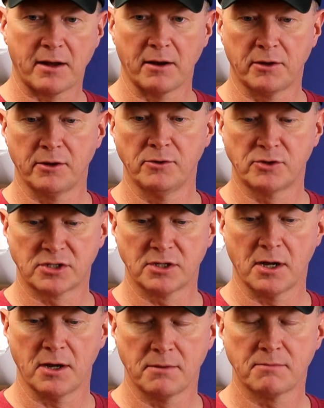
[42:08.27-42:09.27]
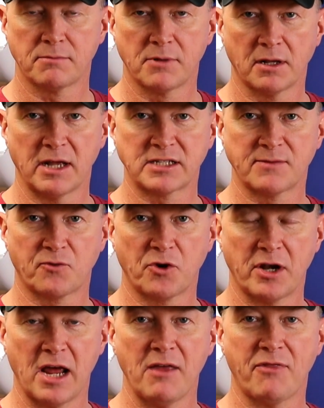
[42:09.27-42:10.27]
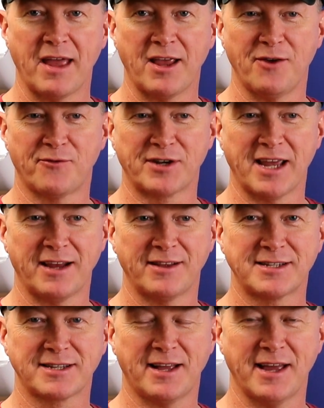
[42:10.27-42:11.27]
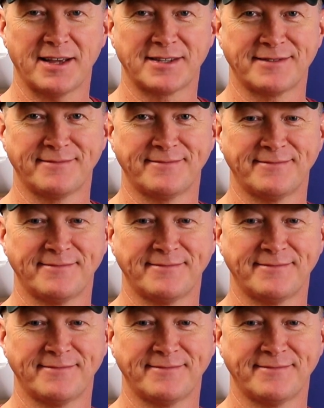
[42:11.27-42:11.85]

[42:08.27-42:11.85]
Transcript: concludes the lesson for today. Thank you for taking this class.